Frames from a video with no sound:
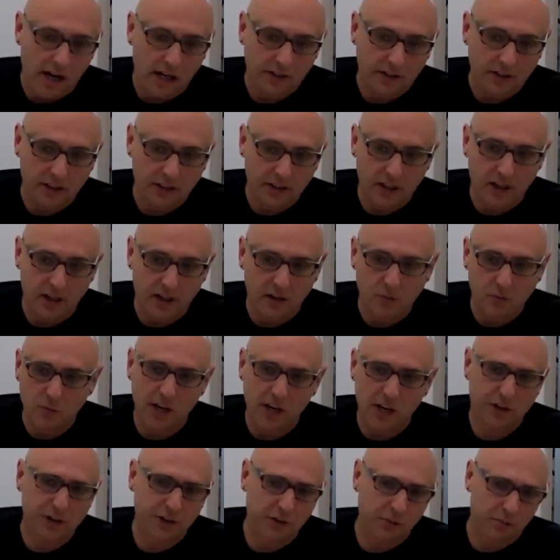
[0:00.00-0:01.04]

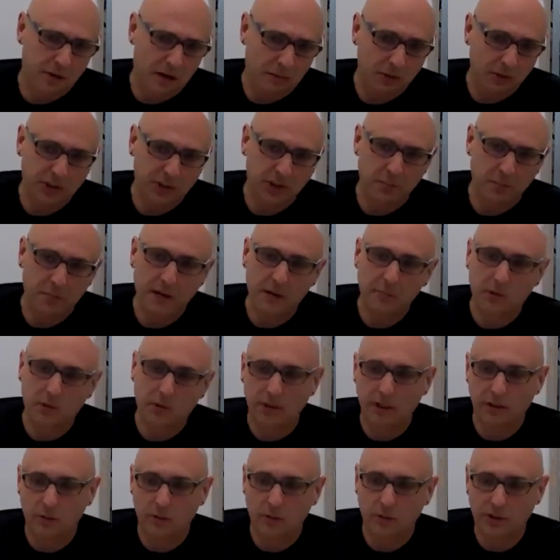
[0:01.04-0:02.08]
and we actually published a
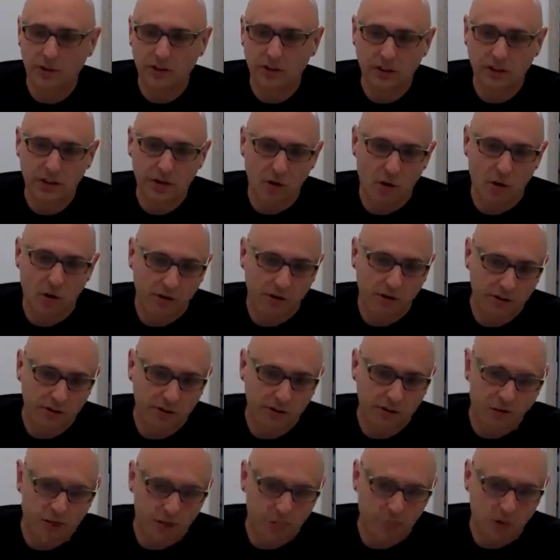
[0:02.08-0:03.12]
paper together recently
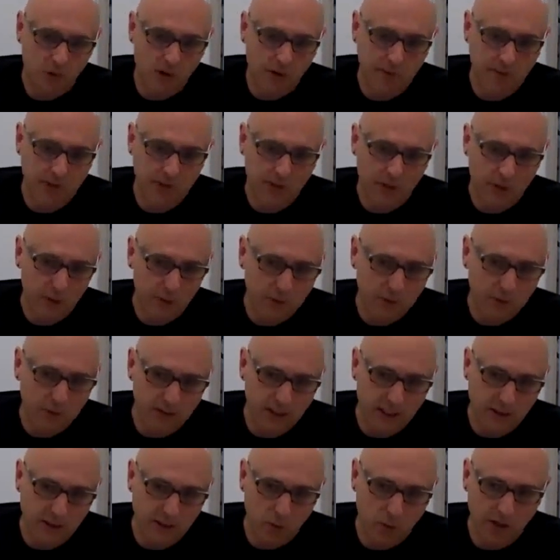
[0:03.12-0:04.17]
on the promise theory
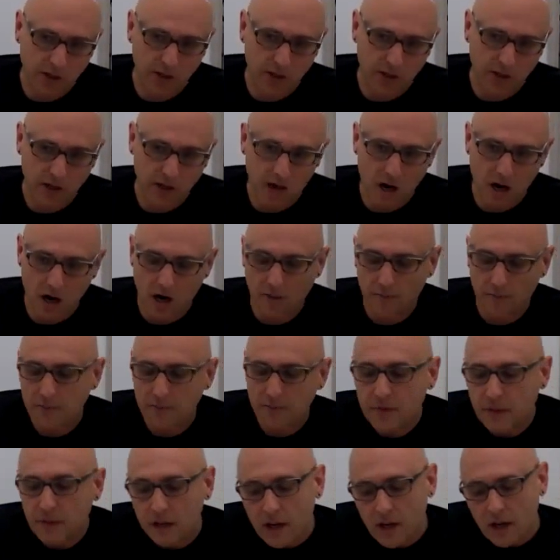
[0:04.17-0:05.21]
within networking.
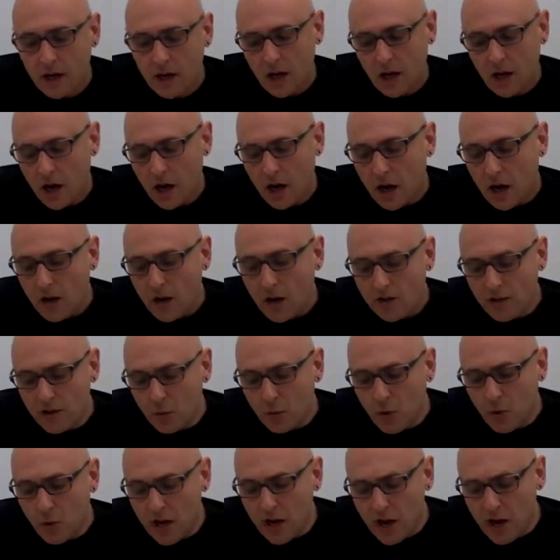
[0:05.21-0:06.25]

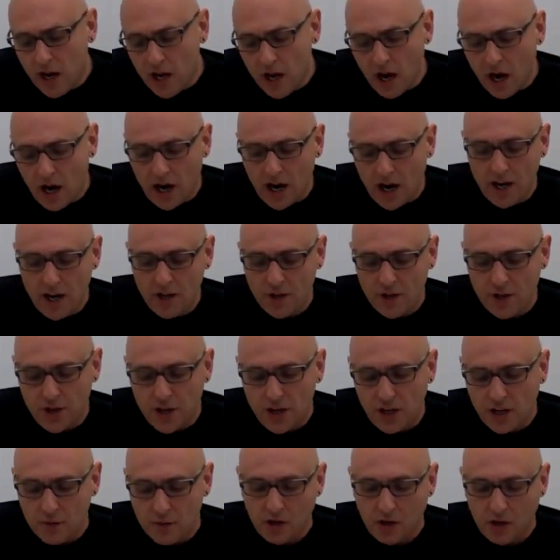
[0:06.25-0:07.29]
The way I
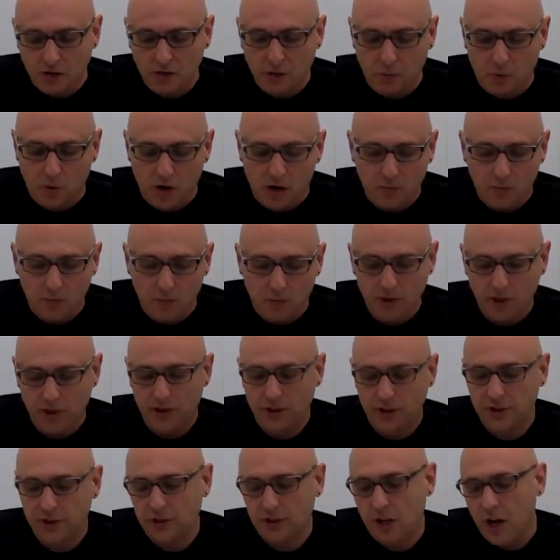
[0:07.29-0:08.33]
think about the problem
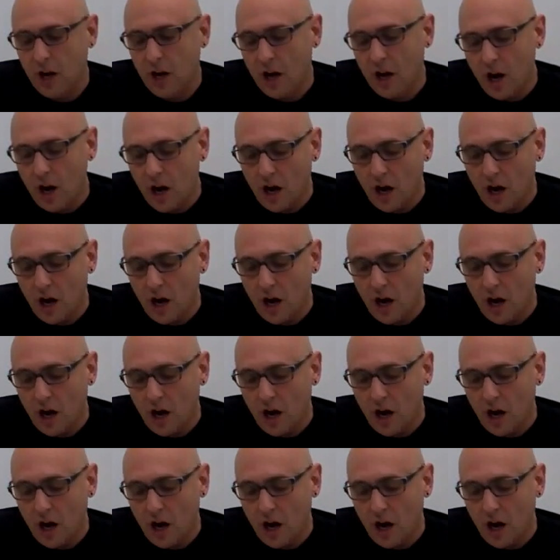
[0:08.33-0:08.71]
is,